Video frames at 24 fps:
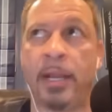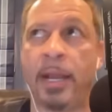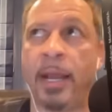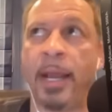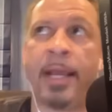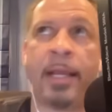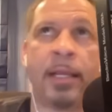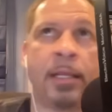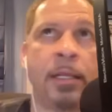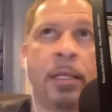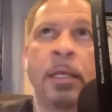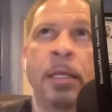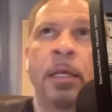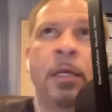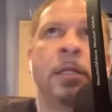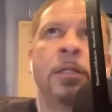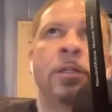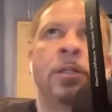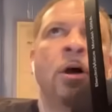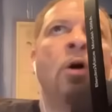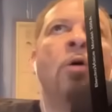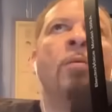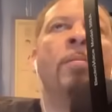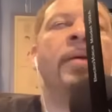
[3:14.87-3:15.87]
Hey,
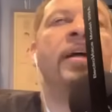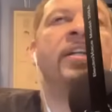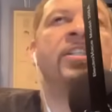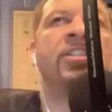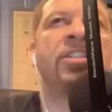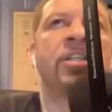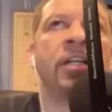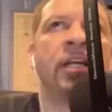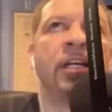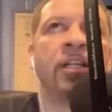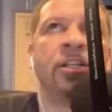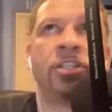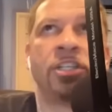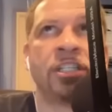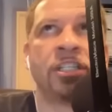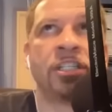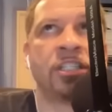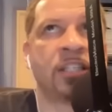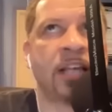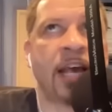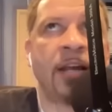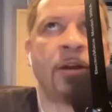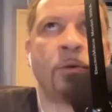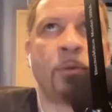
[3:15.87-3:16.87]
don't mention it. Just
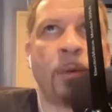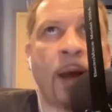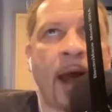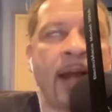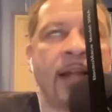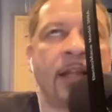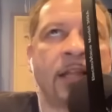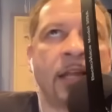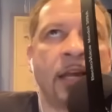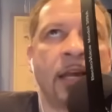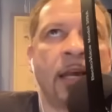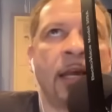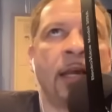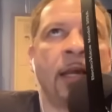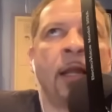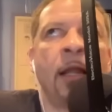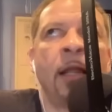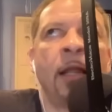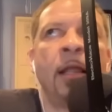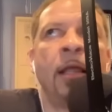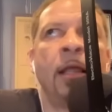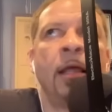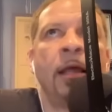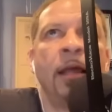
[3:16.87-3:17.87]
say the right thing
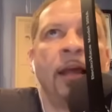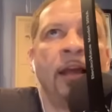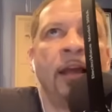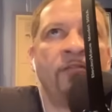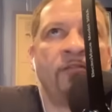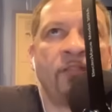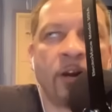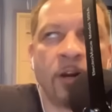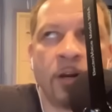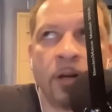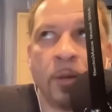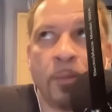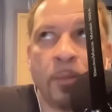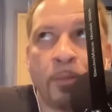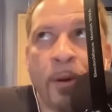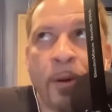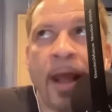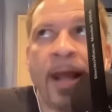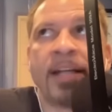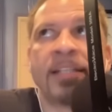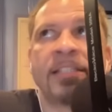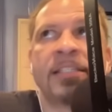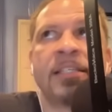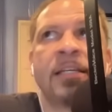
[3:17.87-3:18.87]
in front of the
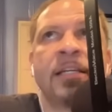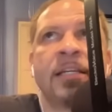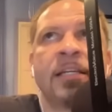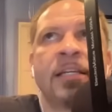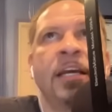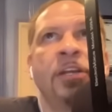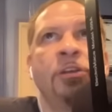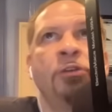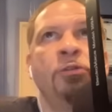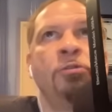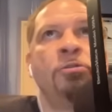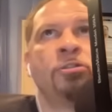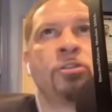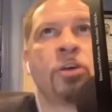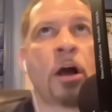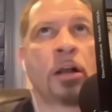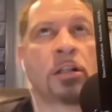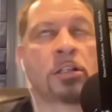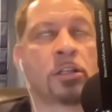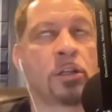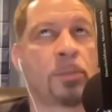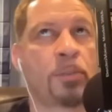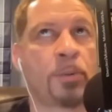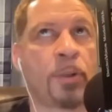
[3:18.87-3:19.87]
press, and then you can talk
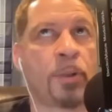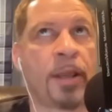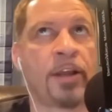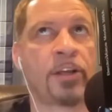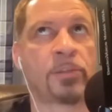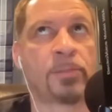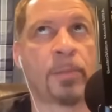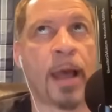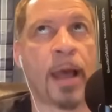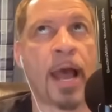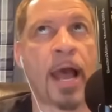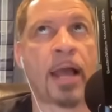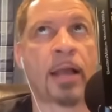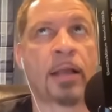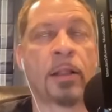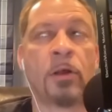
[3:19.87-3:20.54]
to the players behind.